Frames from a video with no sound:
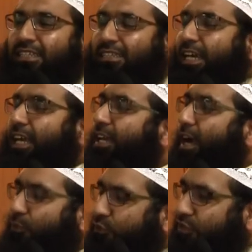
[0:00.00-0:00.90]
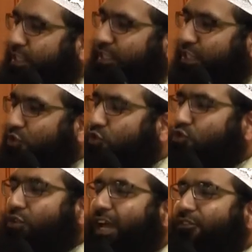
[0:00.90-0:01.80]
They
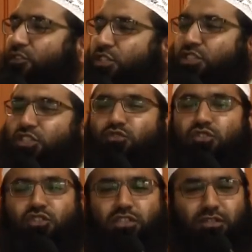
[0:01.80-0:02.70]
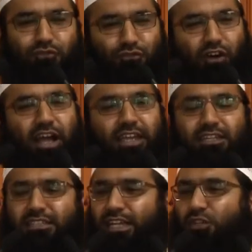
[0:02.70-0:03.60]
used to have continuous
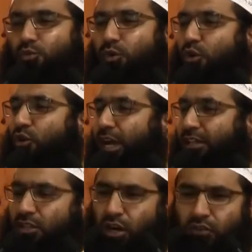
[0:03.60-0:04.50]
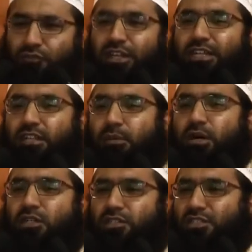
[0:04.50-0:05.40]
fight and war and conflict
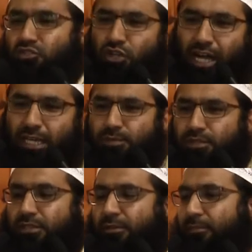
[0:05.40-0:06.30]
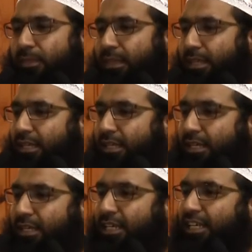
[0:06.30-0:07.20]
amongst the tribes.
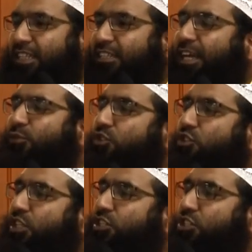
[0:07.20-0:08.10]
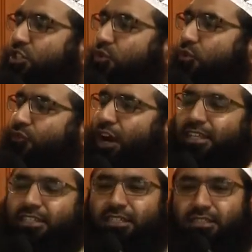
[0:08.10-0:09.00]
They would continue
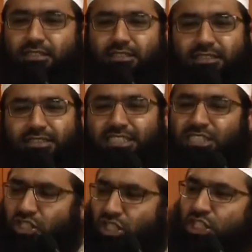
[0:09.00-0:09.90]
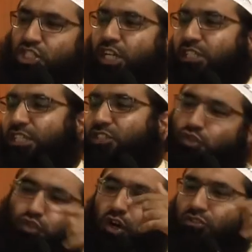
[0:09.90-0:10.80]
fighting each other
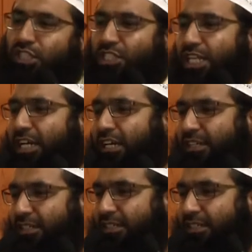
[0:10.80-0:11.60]
throughout the year.